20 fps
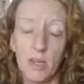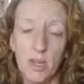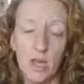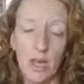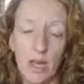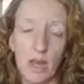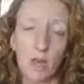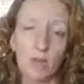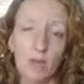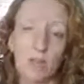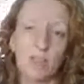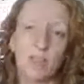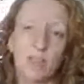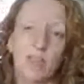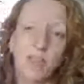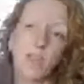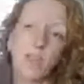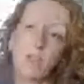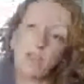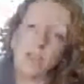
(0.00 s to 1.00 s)
I could set
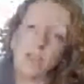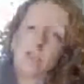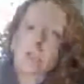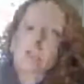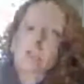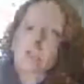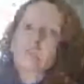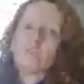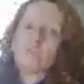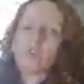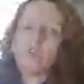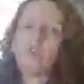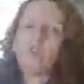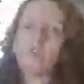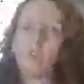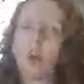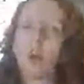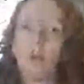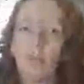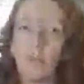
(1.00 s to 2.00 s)
a Zoom
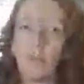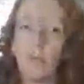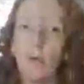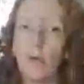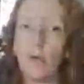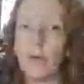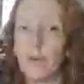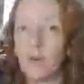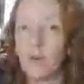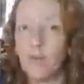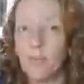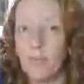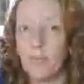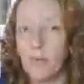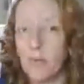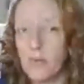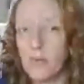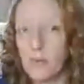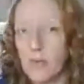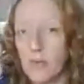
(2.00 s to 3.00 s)
coffee morning up
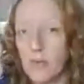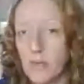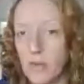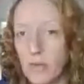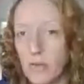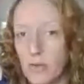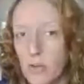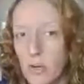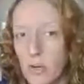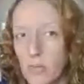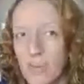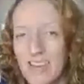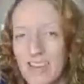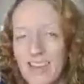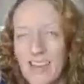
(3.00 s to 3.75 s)
on YouTube.